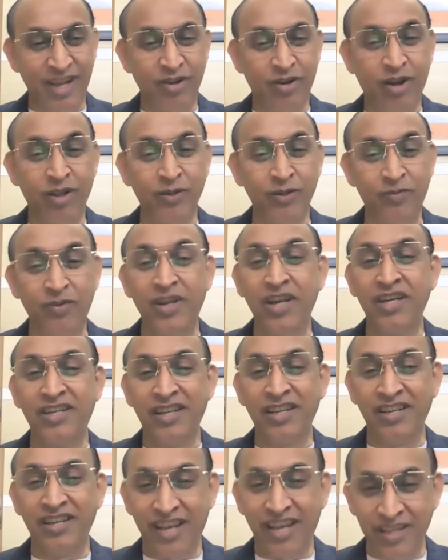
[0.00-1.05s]
Conflict
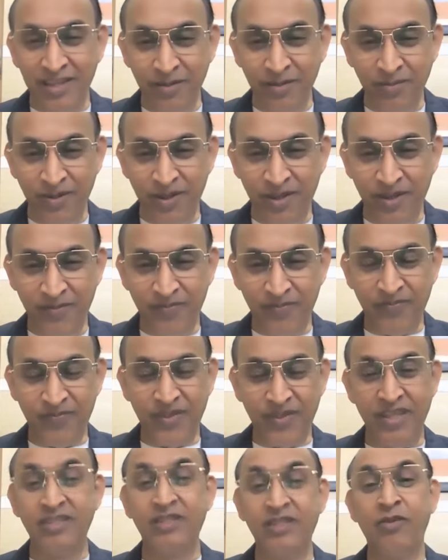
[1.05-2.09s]
in life
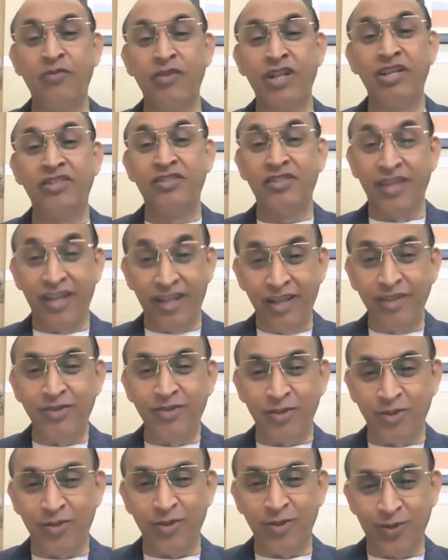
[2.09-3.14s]
is a very
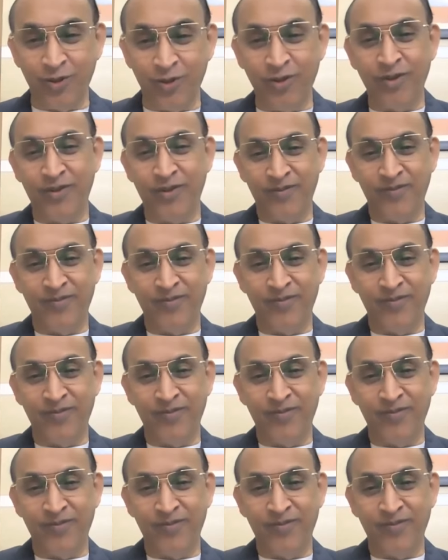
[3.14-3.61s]
serious issue.